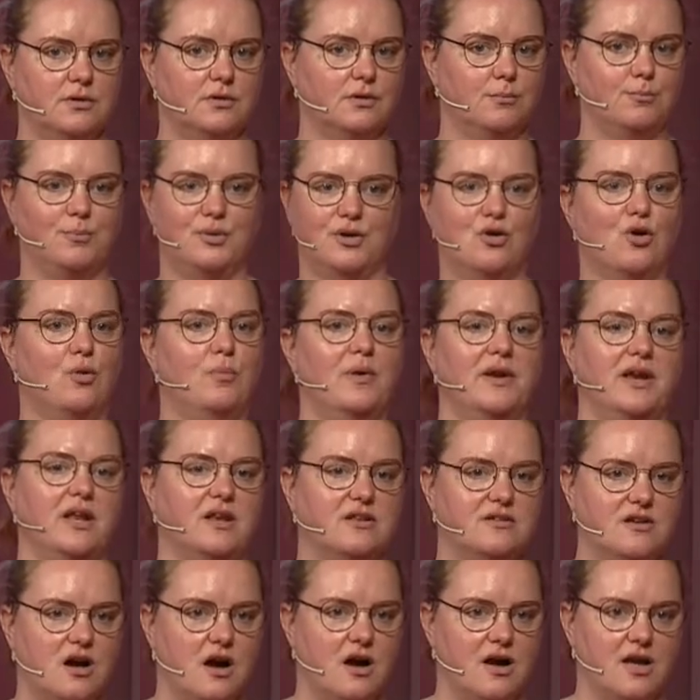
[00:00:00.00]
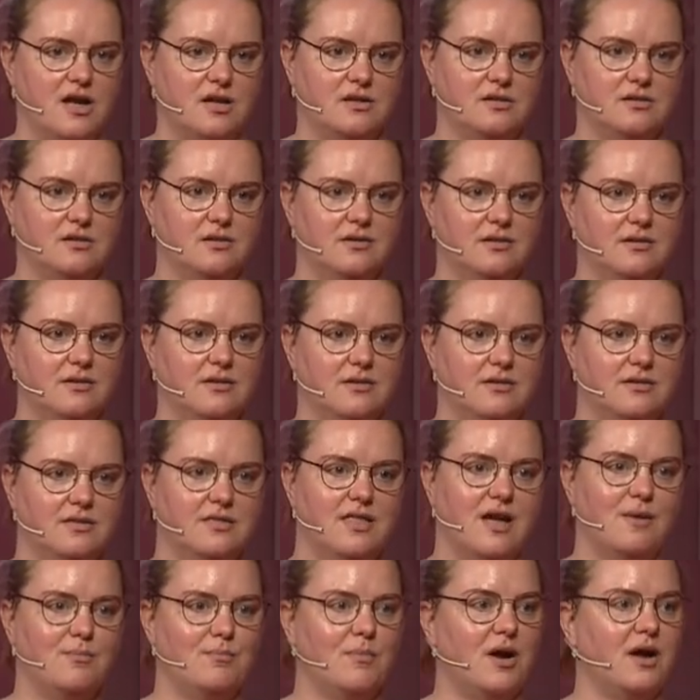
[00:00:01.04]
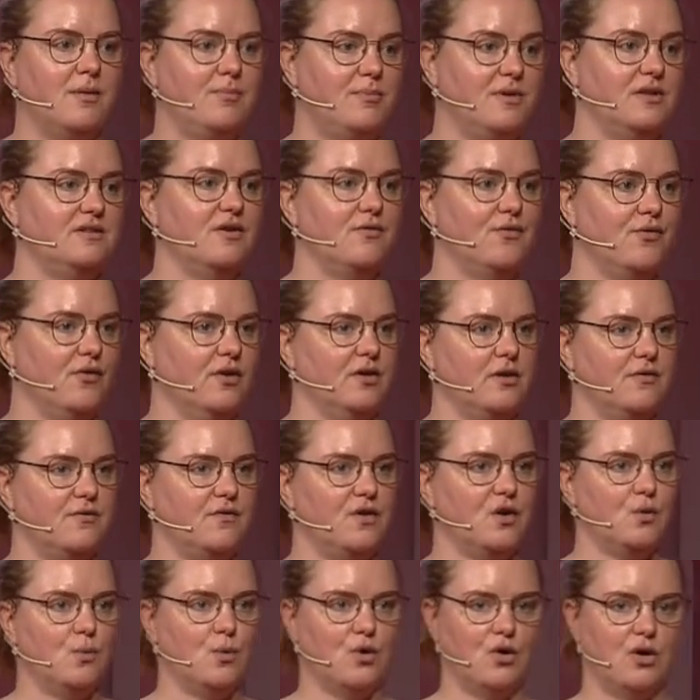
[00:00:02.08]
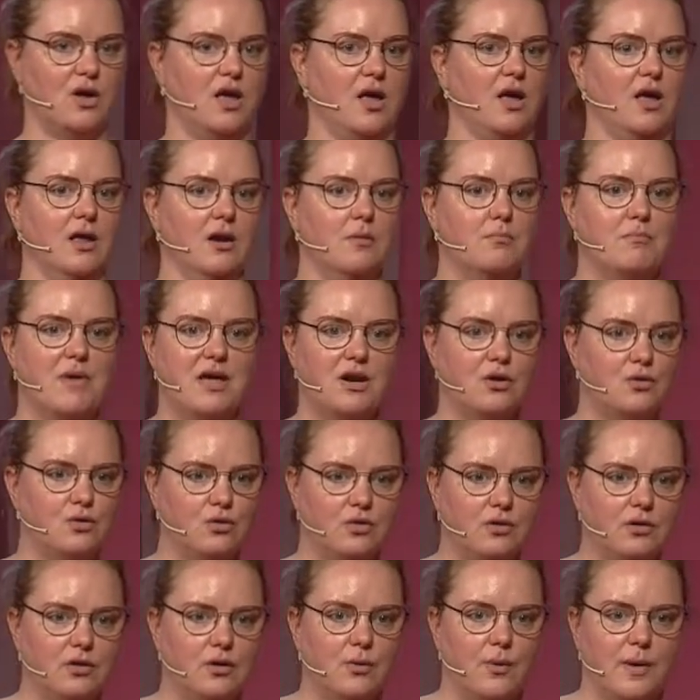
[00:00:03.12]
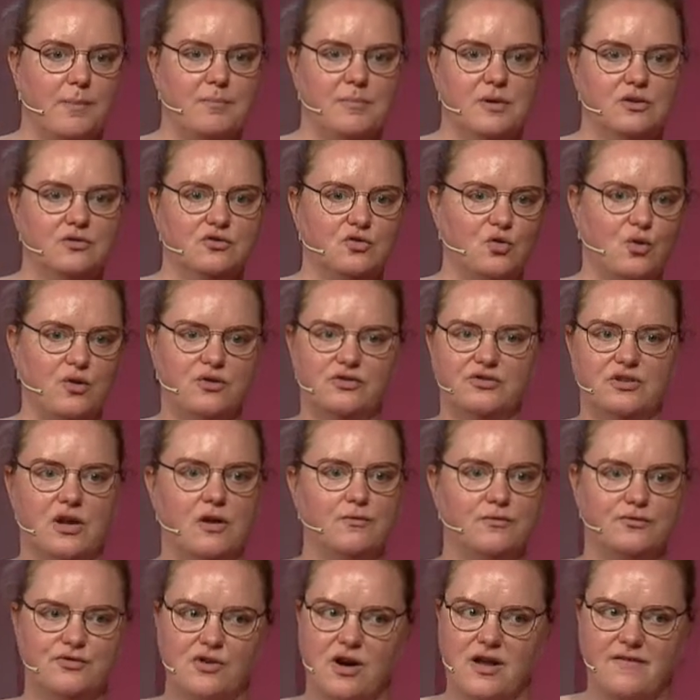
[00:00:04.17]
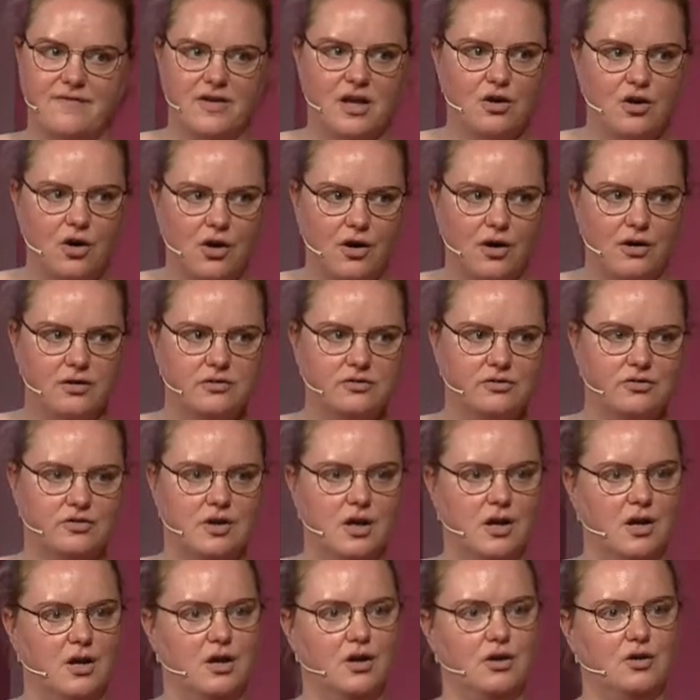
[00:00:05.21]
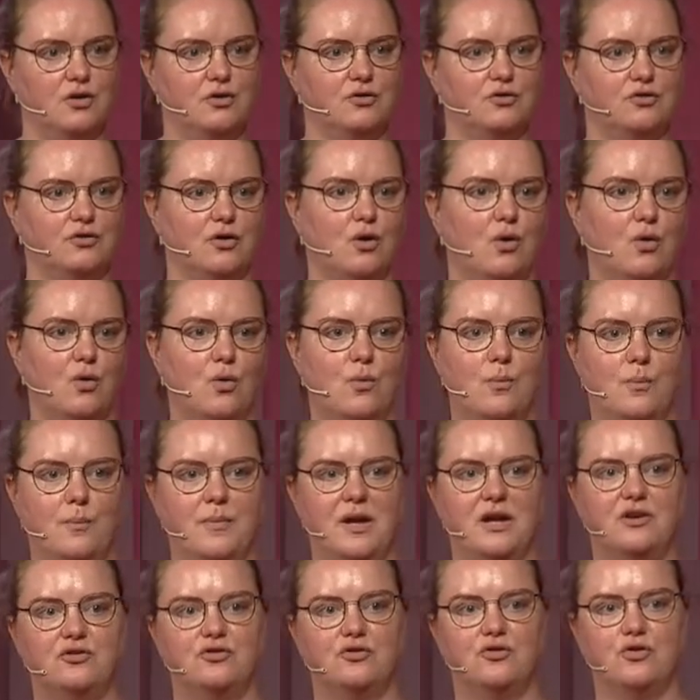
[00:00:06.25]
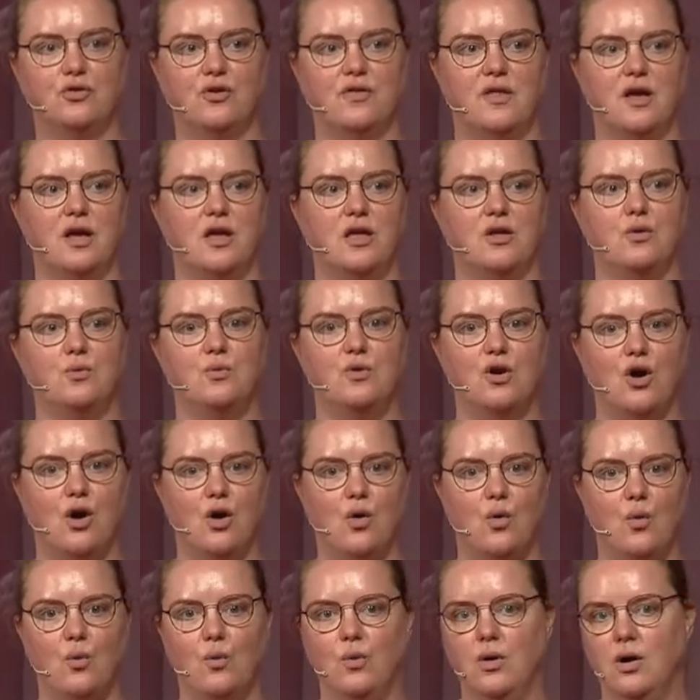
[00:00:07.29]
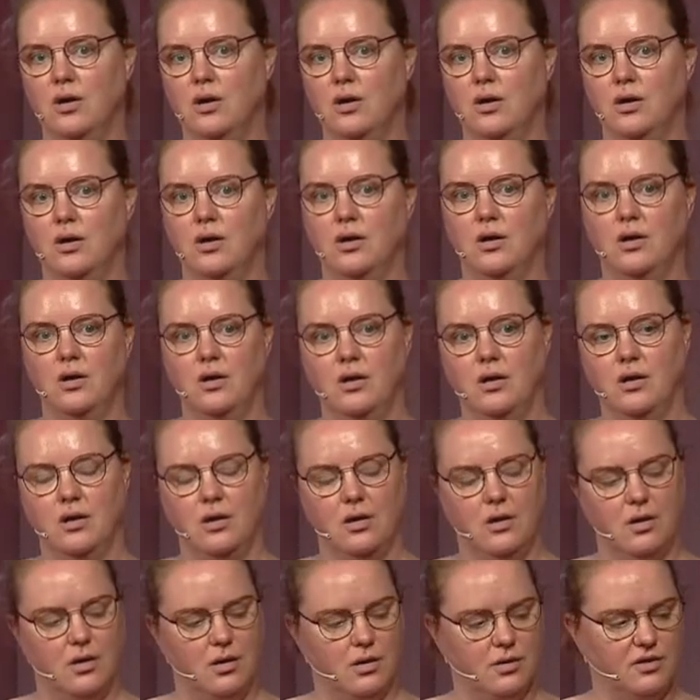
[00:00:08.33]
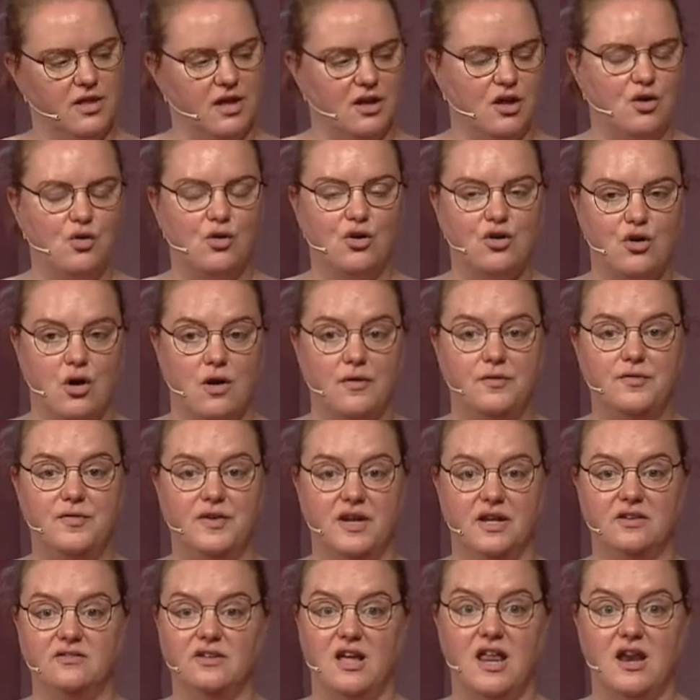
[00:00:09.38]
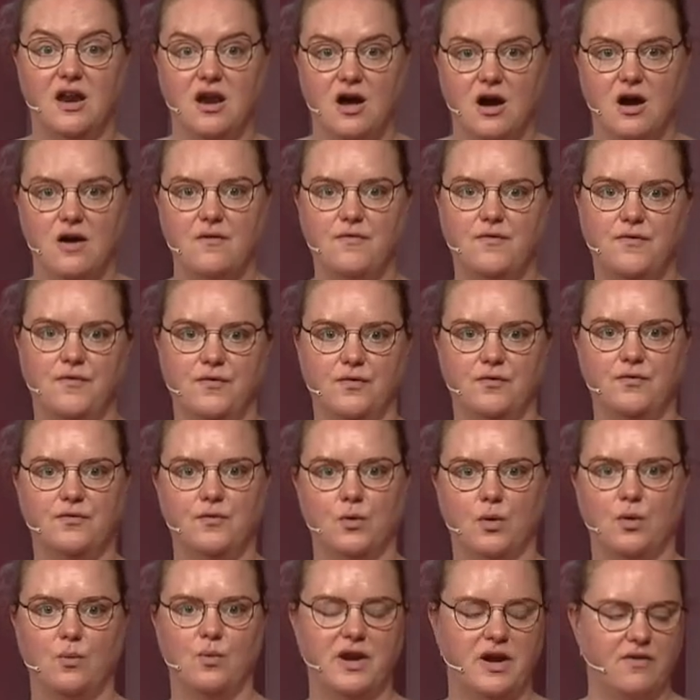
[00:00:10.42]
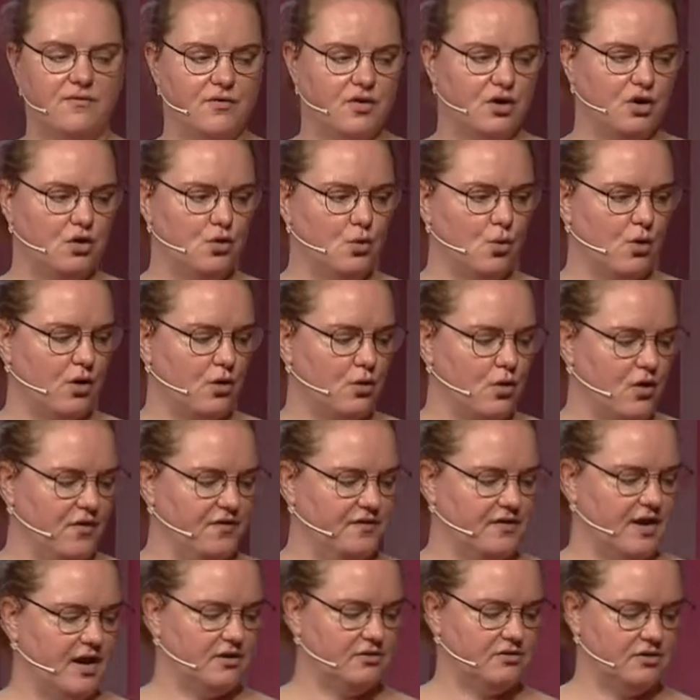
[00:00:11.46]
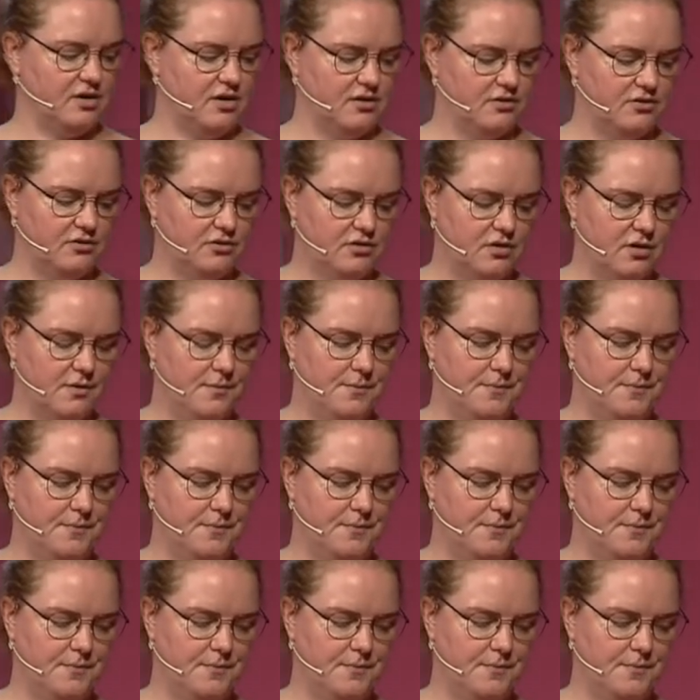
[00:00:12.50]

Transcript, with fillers: but nobody died. That might be different if you're working in medical equipment or self-driving cars. So make sure that you know that you're confident enough for whatever your context is.